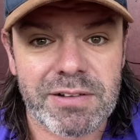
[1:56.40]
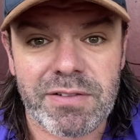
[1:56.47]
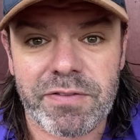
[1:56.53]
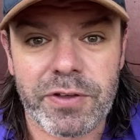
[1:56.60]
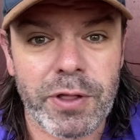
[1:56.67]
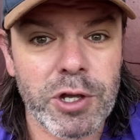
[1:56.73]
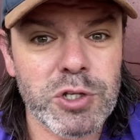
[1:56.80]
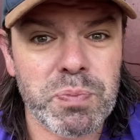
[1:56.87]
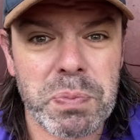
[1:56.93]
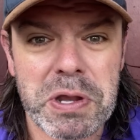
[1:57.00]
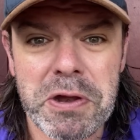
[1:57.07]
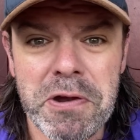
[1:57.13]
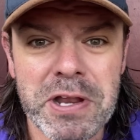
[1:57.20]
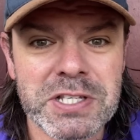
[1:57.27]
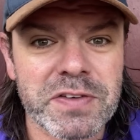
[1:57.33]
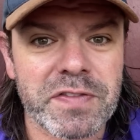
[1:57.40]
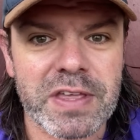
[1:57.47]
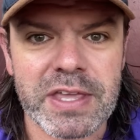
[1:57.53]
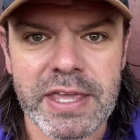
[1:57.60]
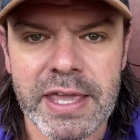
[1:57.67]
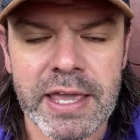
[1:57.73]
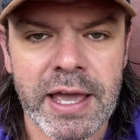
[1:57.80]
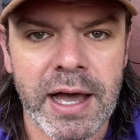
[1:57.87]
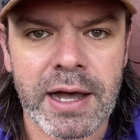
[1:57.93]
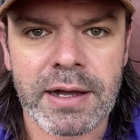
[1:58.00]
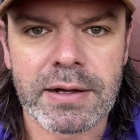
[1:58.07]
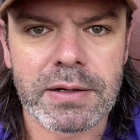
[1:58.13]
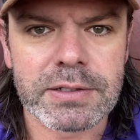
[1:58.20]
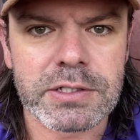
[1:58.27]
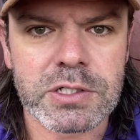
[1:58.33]
for those periods of the year,
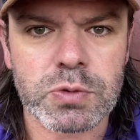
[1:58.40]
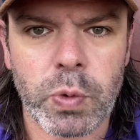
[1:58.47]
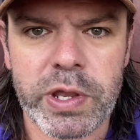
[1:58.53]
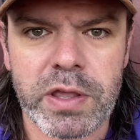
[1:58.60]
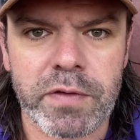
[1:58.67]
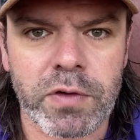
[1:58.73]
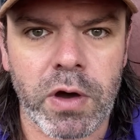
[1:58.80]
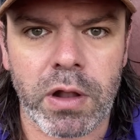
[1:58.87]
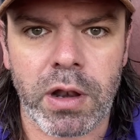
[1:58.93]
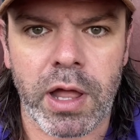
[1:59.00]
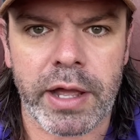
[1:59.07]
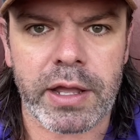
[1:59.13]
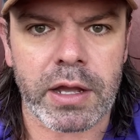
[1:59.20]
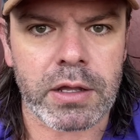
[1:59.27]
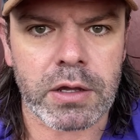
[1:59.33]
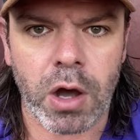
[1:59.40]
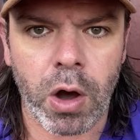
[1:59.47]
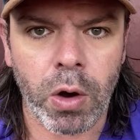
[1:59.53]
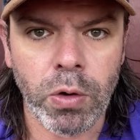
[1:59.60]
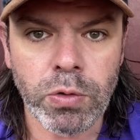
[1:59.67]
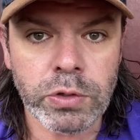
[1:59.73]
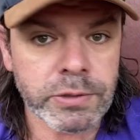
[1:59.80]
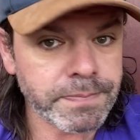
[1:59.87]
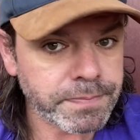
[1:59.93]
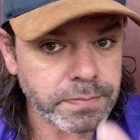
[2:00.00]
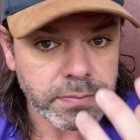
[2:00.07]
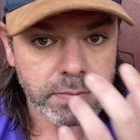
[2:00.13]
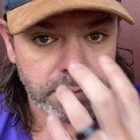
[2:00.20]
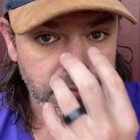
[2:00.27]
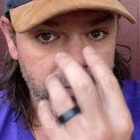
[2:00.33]
just where you've got like a cold,
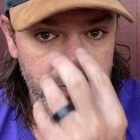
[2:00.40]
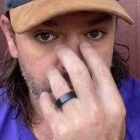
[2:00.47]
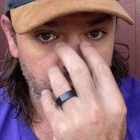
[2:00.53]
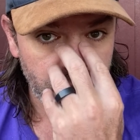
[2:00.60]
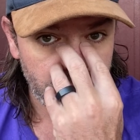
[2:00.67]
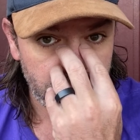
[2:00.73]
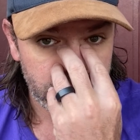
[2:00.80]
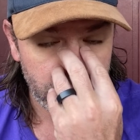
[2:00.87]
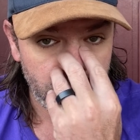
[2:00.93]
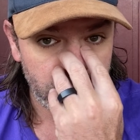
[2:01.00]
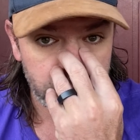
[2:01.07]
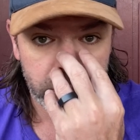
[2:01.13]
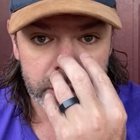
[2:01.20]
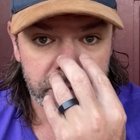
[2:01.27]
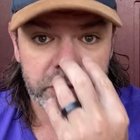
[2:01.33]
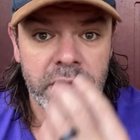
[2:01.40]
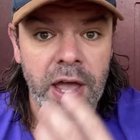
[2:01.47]
you know, you just